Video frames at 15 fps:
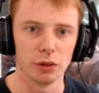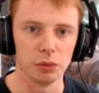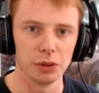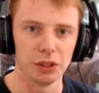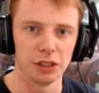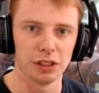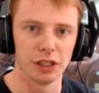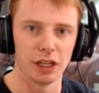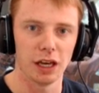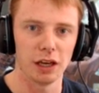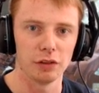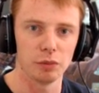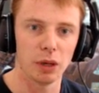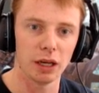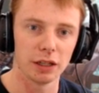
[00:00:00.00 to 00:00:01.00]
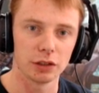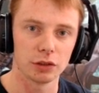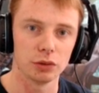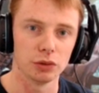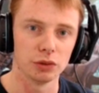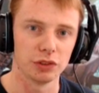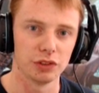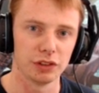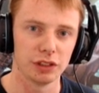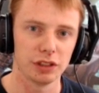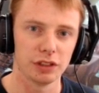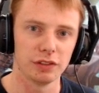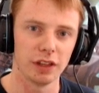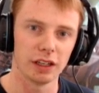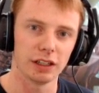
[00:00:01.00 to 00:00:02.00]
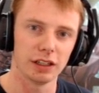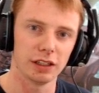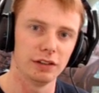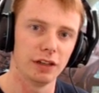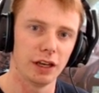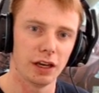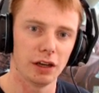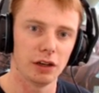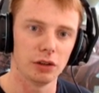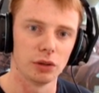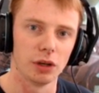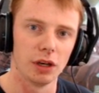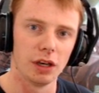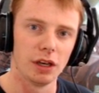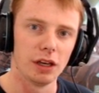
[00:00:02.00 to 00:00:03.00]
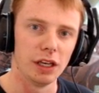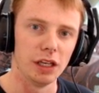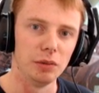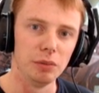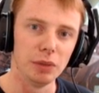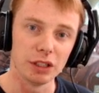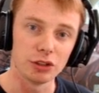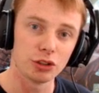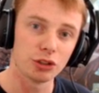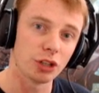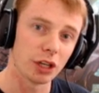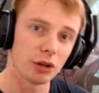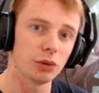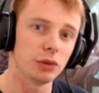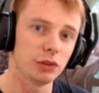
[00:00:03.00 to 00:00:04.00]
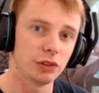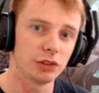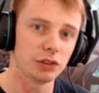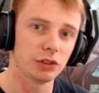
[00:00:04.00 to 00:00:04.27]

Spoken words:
you can have particles that can now emit shadows